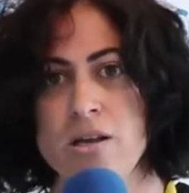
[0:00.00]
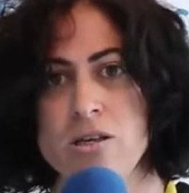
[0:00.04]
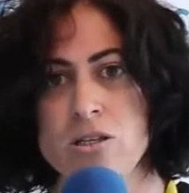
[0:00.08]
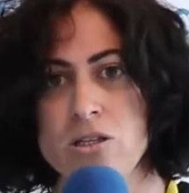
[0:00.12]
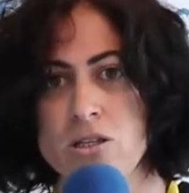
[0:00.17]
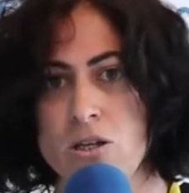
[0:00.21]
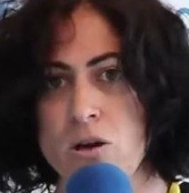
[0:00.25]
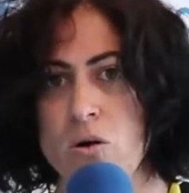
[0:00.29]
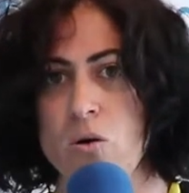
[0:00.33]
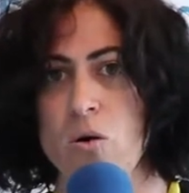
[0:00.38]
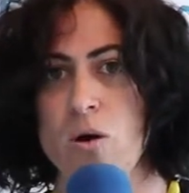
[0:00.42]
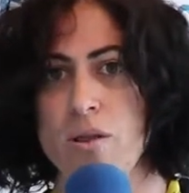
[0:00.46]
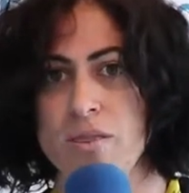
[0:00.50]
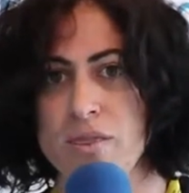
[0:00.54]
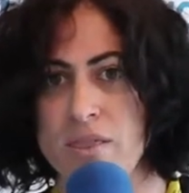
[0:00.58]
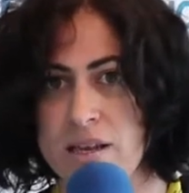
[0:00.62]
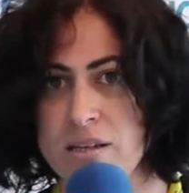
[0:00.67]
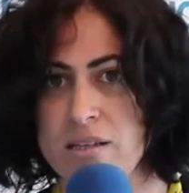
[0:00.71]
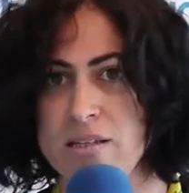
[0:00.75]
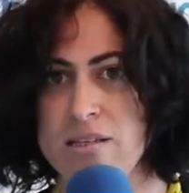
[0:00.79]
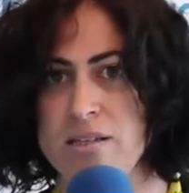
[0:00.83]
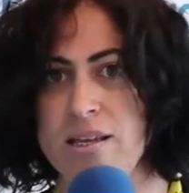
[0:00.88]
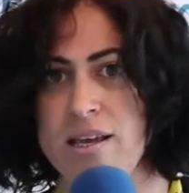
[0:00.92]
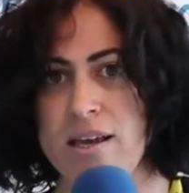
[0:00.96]
So
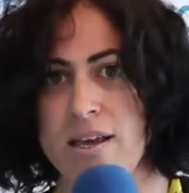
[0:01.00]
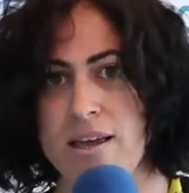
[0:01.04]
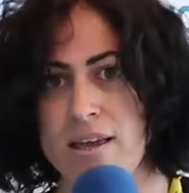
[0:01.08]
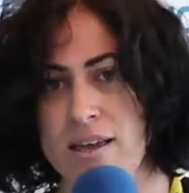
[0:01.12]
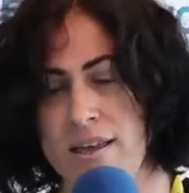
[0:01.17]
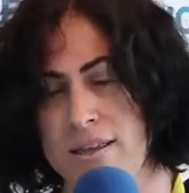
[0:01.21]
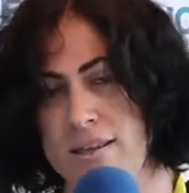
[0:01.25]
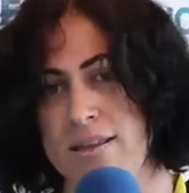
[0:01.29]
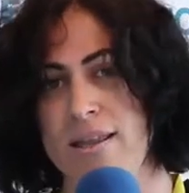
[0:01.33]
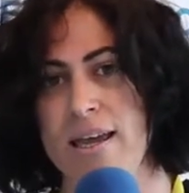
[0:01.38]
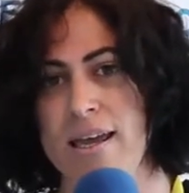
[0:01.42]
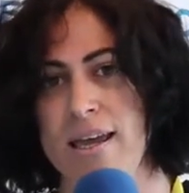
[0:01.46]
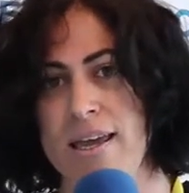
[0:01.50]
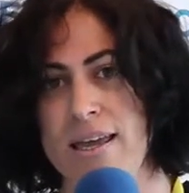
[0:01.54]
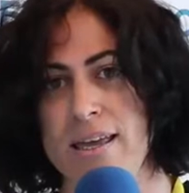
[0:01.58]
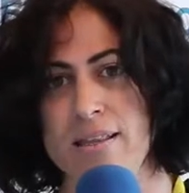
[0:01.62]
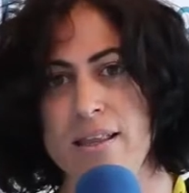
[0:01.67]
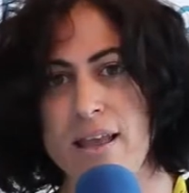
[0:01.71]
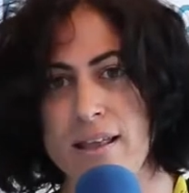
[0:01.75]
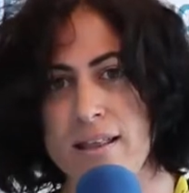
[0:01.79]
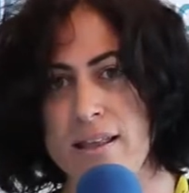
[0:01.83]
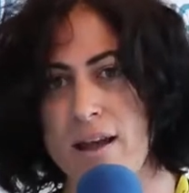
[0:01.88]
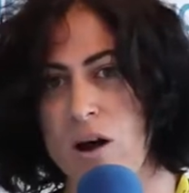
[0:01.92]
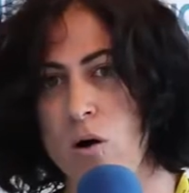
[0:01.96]
that is the, the key,
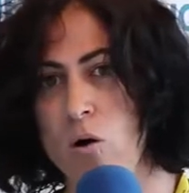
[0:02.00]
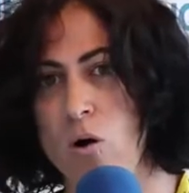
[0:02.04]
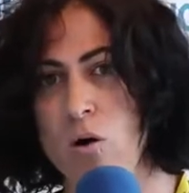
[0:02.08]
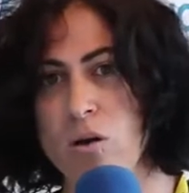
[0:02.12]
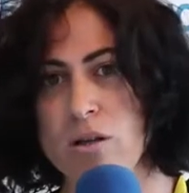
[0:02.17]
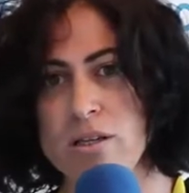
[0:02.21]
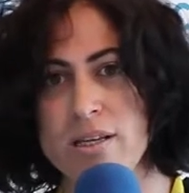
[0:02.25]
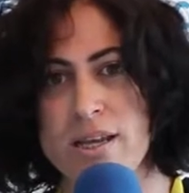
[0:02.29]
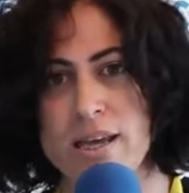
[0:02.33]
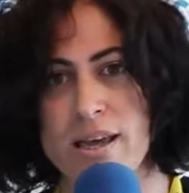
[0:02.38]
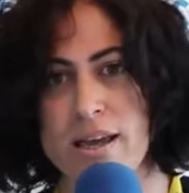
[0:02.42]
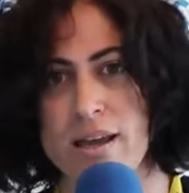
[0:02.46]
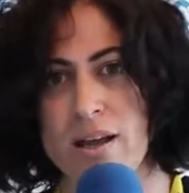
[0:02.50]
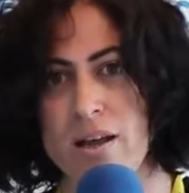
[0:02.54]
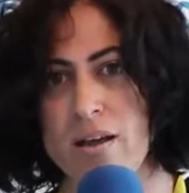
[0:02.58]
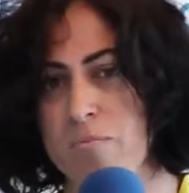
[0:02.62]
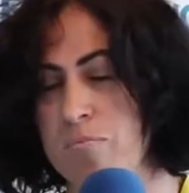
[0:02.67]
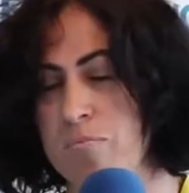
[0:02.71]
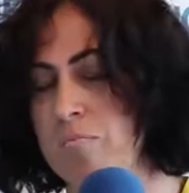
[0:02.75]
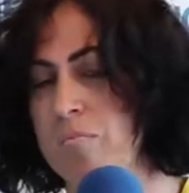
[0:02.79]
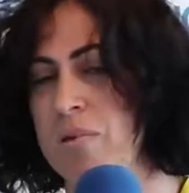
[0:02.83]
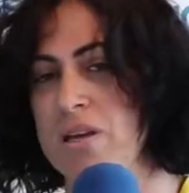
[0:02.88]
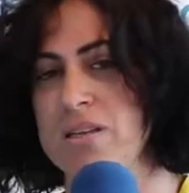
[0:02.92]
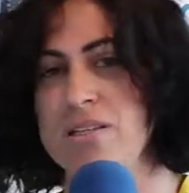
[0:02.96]
that all the
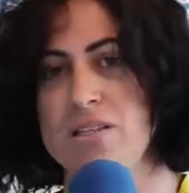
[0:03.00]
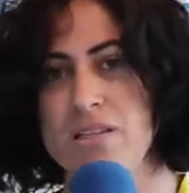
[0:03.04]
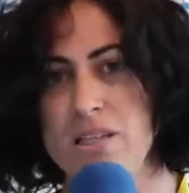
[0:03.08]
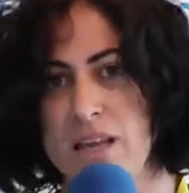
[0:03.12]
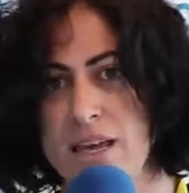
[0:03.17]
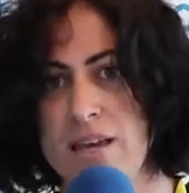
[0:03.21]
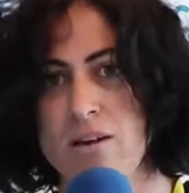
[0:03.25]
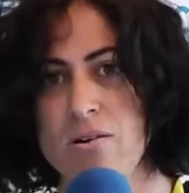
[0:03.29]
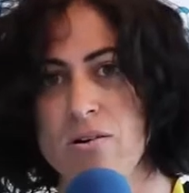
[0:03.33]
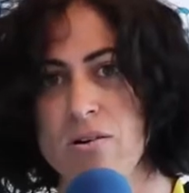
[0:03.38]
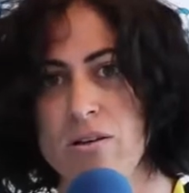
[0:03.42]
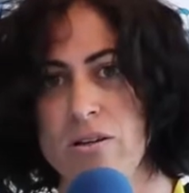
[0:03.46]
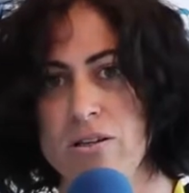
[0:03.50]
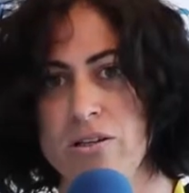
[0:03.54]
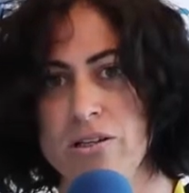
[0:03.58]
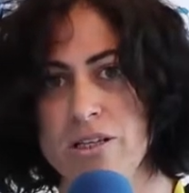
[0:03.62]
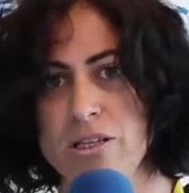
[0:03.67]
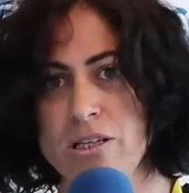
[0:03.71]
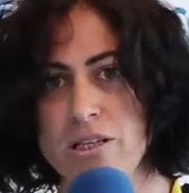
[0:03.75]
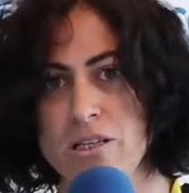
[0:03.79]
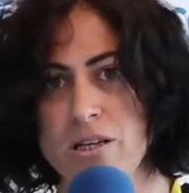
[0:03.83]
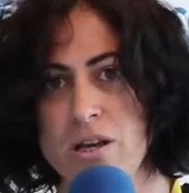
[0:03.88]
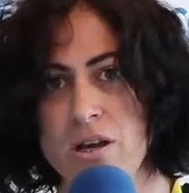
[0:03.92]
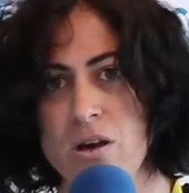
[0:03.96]

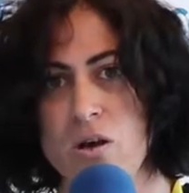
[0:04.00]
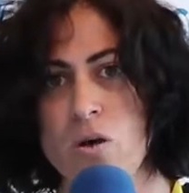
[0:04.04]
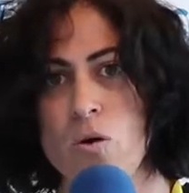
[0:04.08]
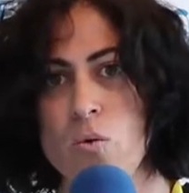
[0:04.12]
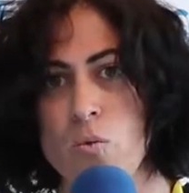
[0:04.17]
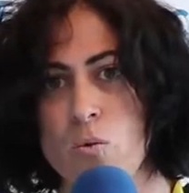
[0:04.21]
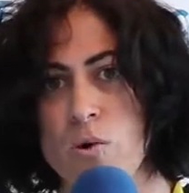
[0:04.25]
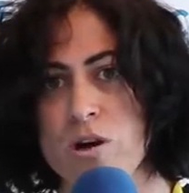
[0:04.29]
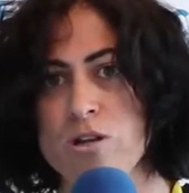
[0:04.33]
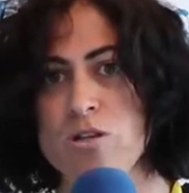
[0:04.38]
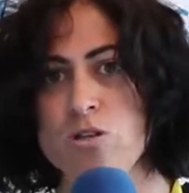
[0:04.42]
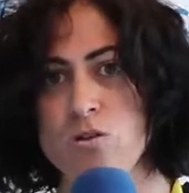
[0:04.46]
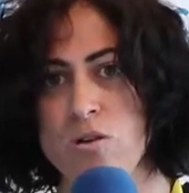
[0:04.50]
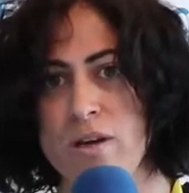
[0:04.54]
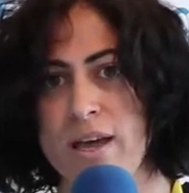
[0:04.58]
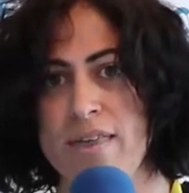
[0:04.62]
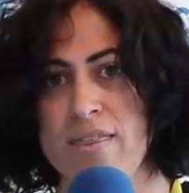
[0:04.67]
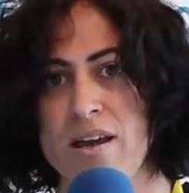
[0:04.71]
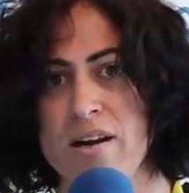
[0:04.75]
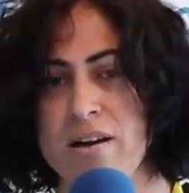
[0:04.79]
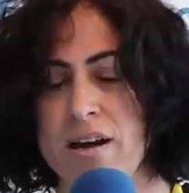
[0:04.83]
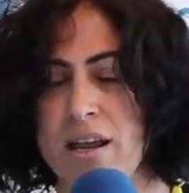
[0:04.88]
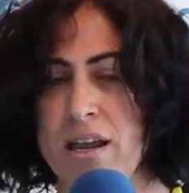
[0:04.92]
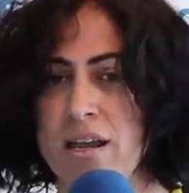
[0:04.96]
stakeholders work together.